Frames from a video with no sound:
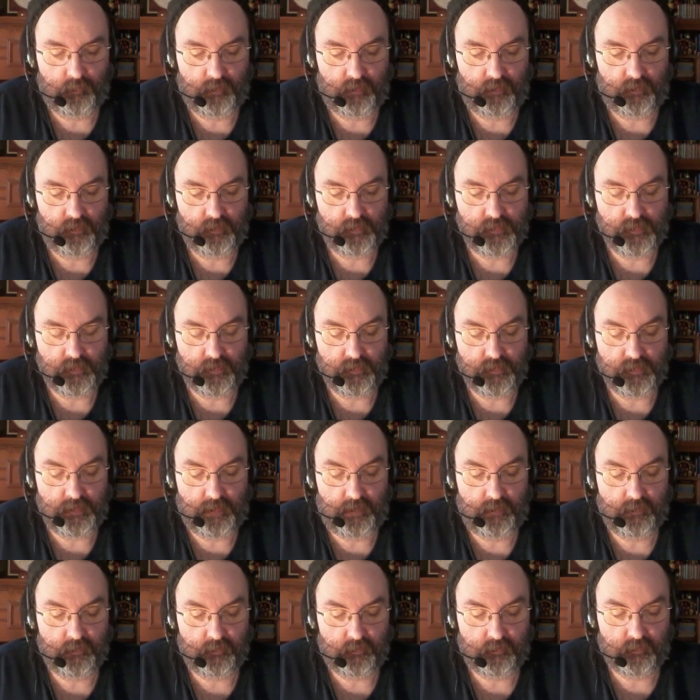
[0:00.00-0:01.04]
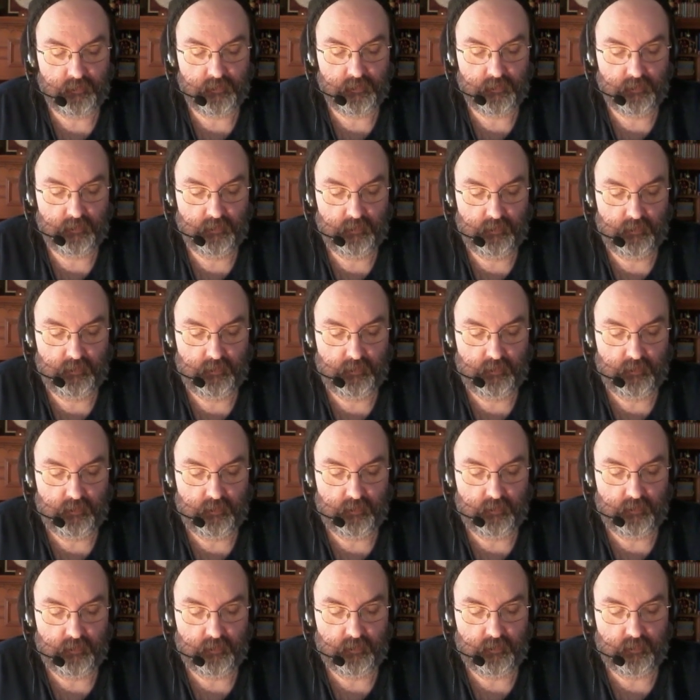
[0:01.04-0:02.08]
And it's entitled
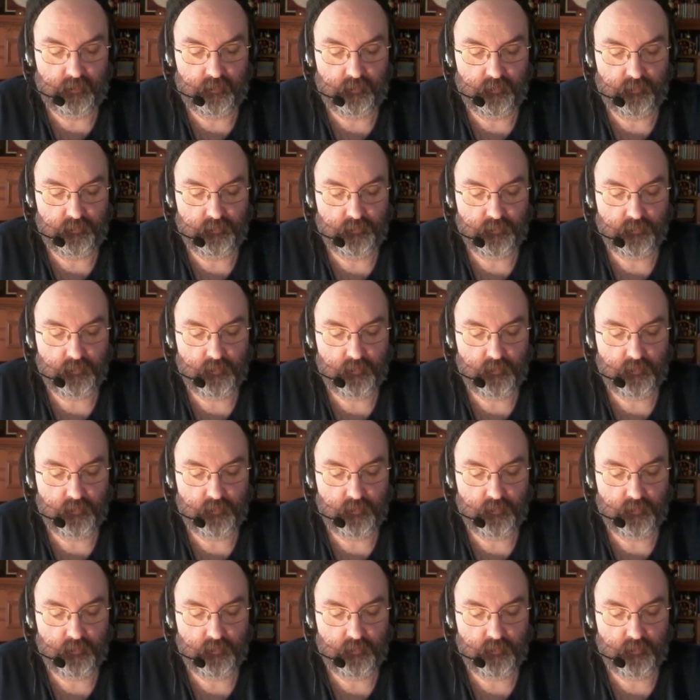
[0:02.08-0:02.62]
um,